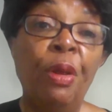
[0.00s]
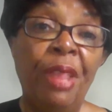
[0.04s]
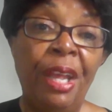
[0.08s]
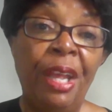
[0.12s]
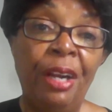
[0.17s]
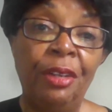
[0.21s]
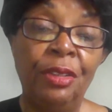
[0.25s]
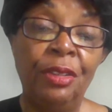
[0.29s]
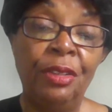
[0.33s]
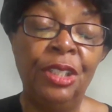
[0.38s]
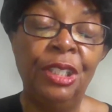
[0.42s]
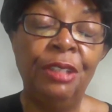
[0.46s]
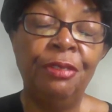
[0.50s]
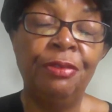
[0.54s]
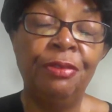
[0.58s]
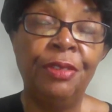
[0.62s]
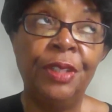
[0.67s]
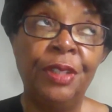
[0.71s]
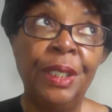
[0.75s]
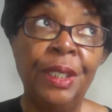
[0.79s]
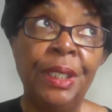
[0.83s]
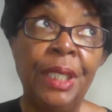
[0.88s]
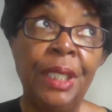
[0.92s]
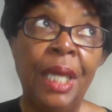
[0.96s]
they're
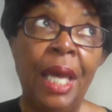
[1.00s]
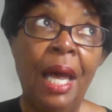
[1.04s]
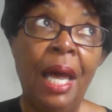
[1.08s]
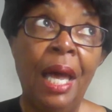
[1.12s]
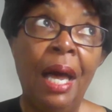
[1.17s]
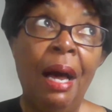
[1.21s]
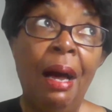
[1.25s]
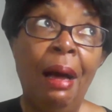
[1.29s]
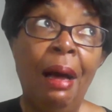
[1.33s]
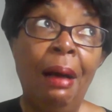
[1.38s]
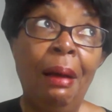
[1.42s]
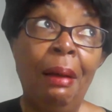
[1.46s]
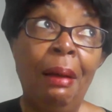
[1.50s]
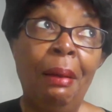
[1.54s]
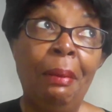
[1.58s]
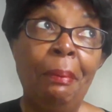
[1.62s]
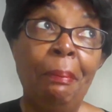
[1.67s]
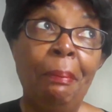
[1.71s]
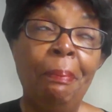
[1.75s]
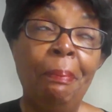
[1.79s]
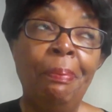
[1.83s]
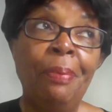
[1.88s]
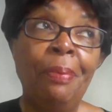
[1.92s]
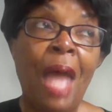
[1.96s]
different.
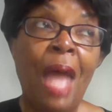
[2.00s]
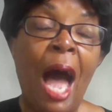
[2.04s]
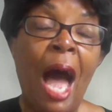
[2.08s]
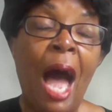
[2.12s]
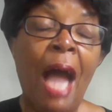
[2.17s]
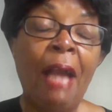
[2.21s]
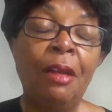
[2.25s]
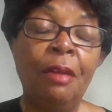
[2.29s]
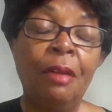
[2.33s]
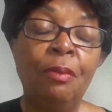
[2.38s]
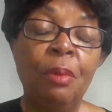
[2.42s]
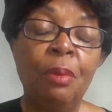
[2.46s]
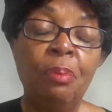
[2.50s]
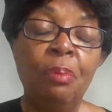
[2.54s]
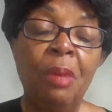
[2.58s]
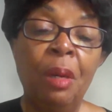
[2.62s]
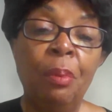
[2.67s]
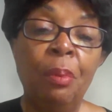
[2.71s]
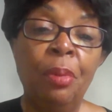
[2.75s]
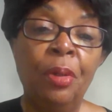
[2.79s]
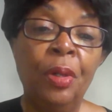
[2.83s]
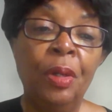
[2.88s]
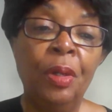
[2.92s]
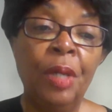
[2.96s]
I can
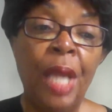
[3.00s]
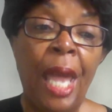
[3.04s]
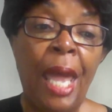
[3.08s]
remember